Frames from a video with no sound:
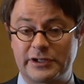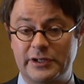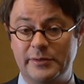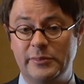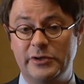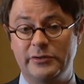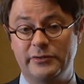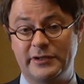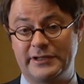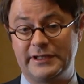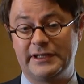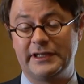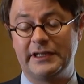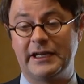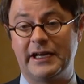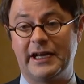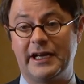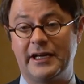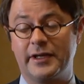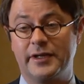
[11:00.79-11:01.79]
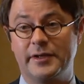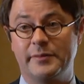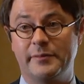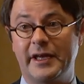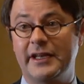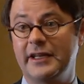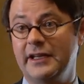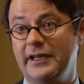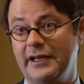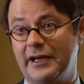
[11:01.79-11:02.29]
community and
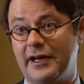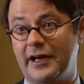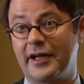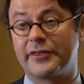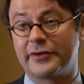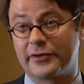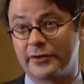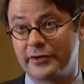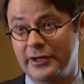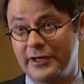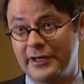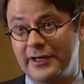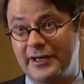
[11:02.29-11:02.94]
many other